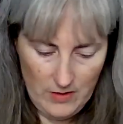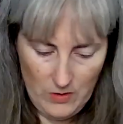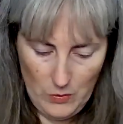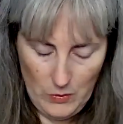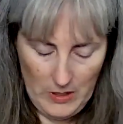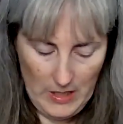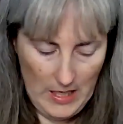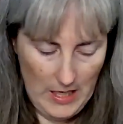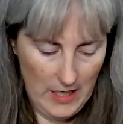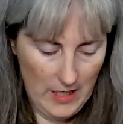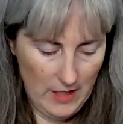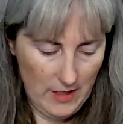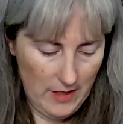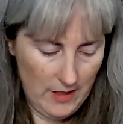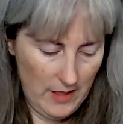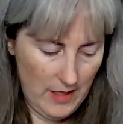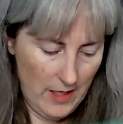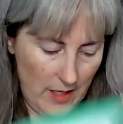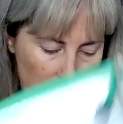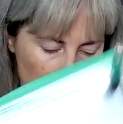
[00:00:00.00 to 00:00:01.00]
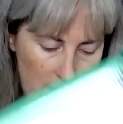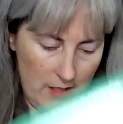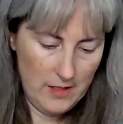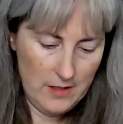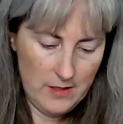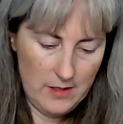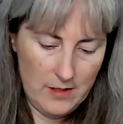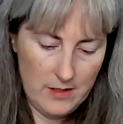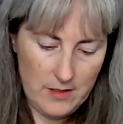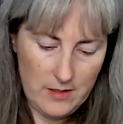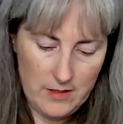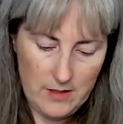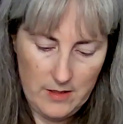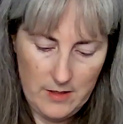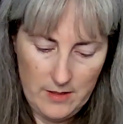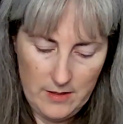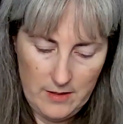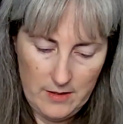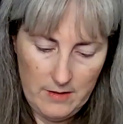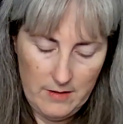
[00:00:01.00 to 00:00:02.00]
Okay, and
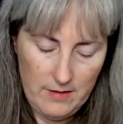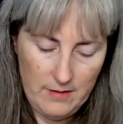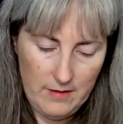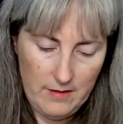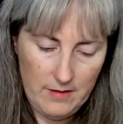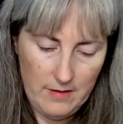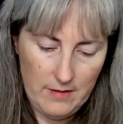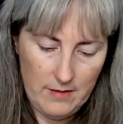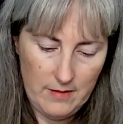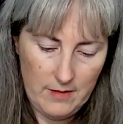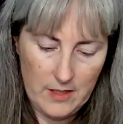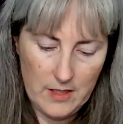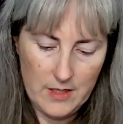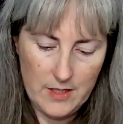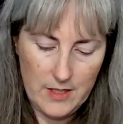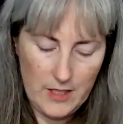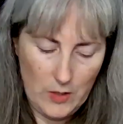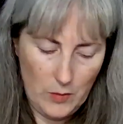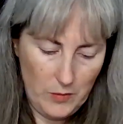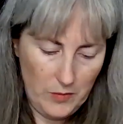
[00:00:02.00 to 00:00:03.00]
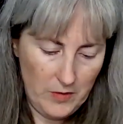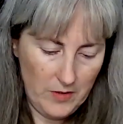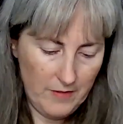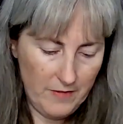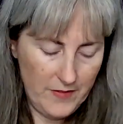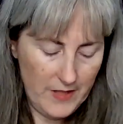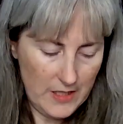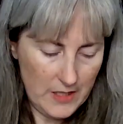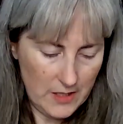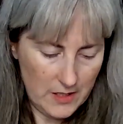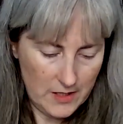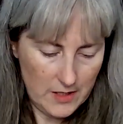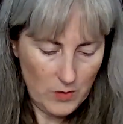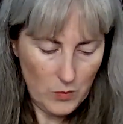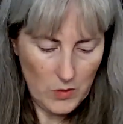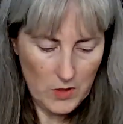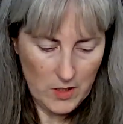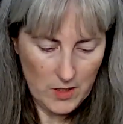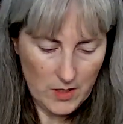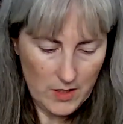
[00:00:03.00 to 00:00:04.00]
continuing with the fantasy
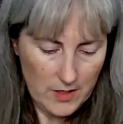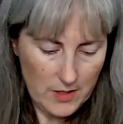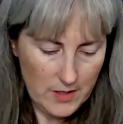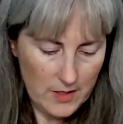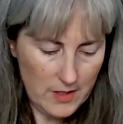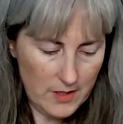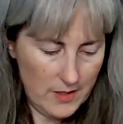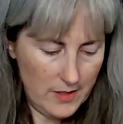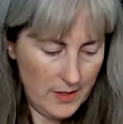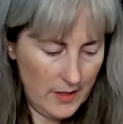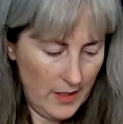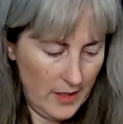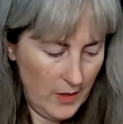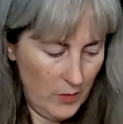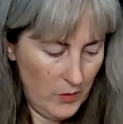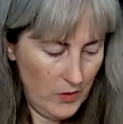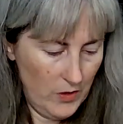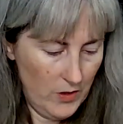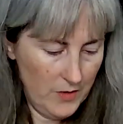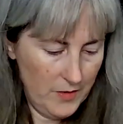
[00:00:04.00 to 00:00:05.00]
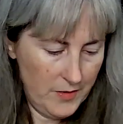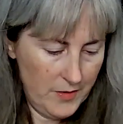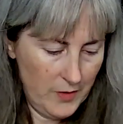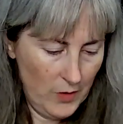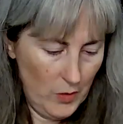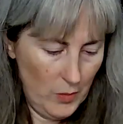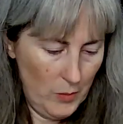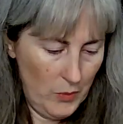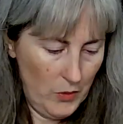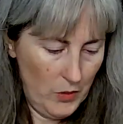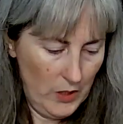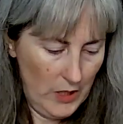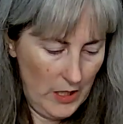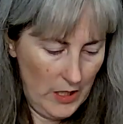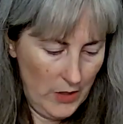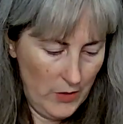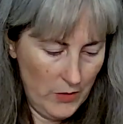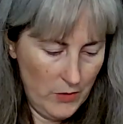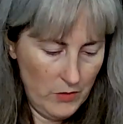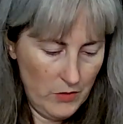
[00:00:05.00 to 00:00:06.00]
ones, I would also pull
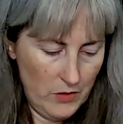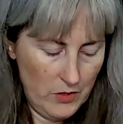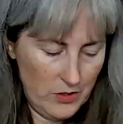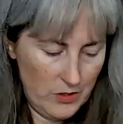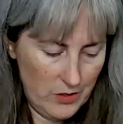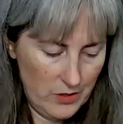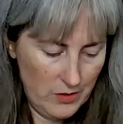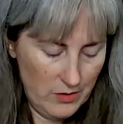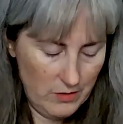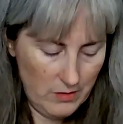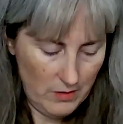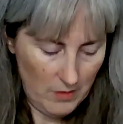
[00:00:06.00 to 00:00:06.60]
out,